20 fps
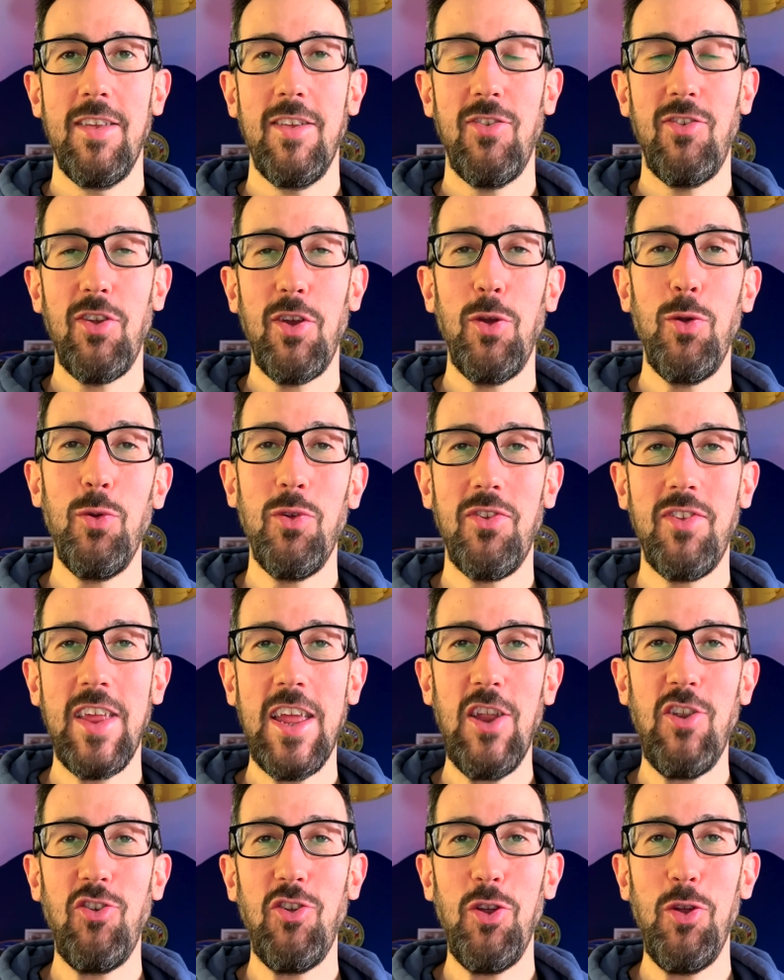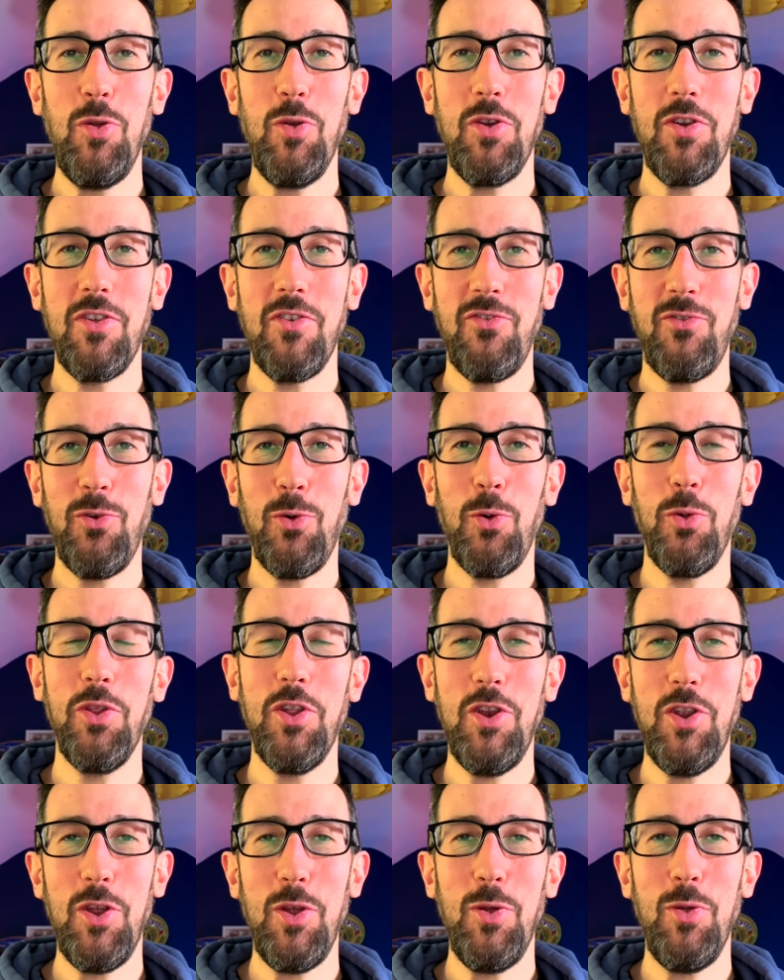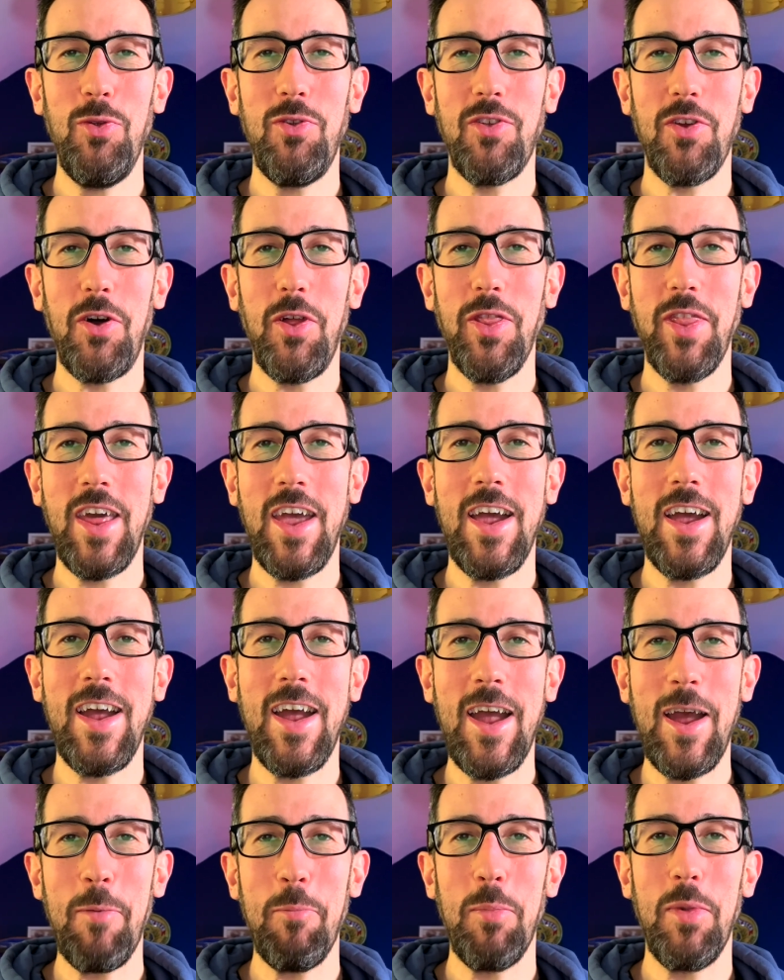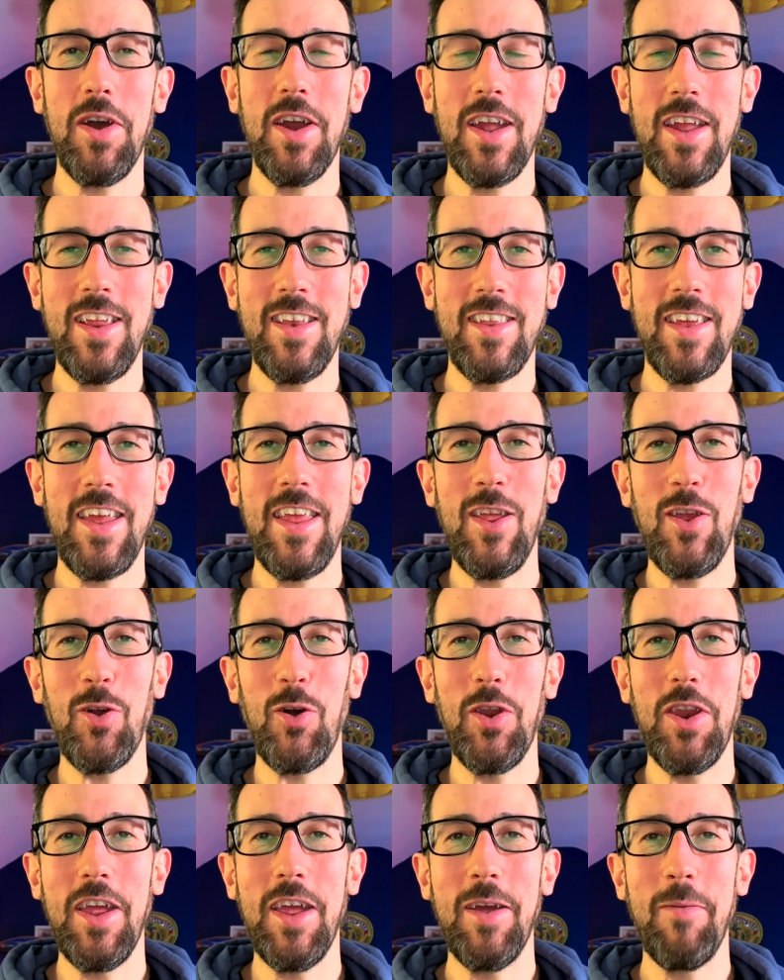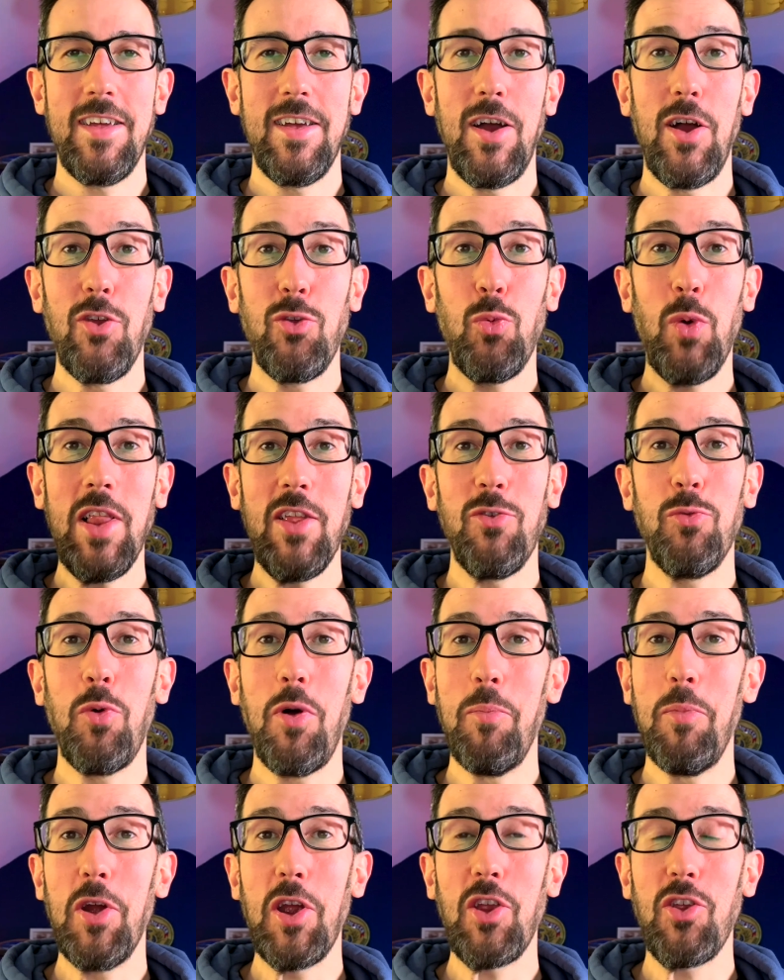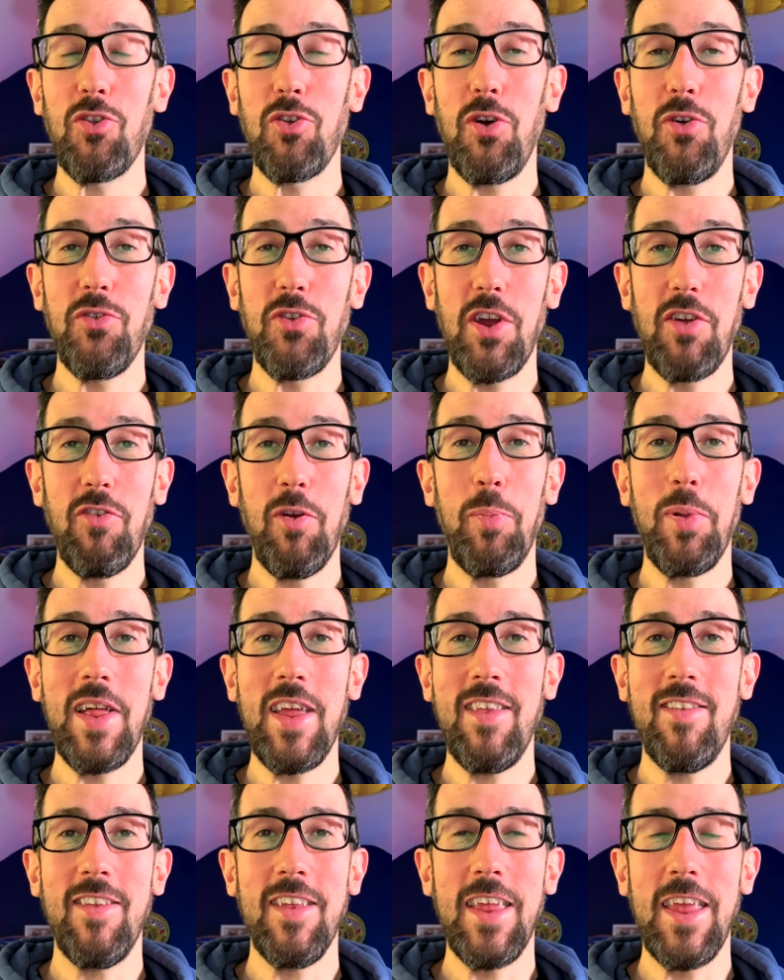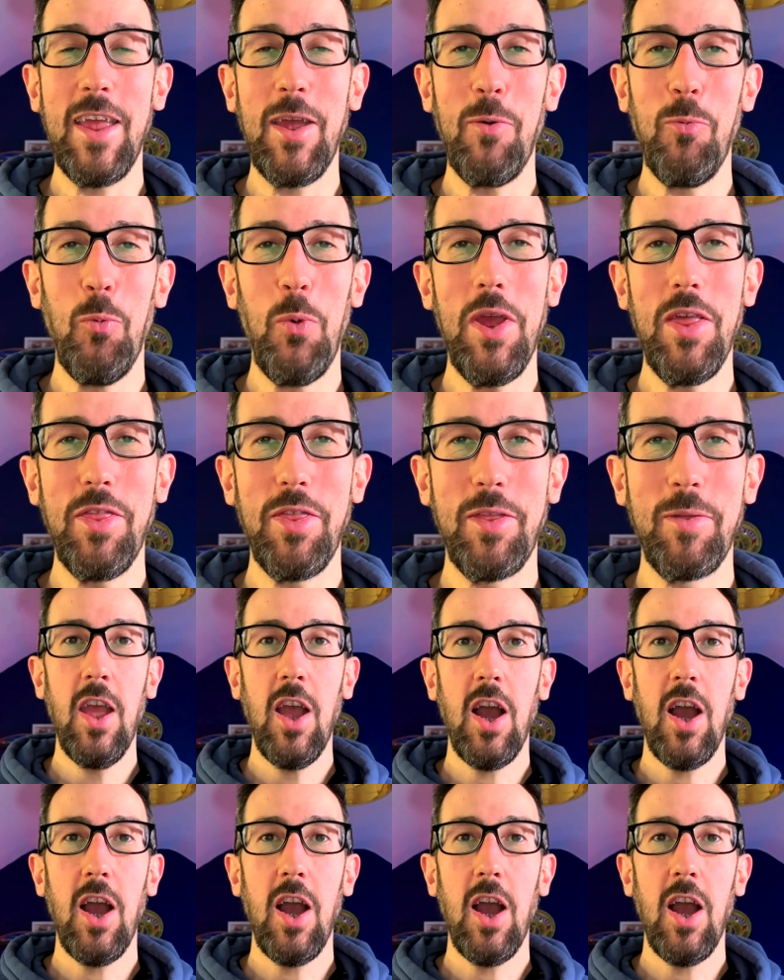So stay tuned for all the news on that and my take on it as well as what Microsoft are replacing it with.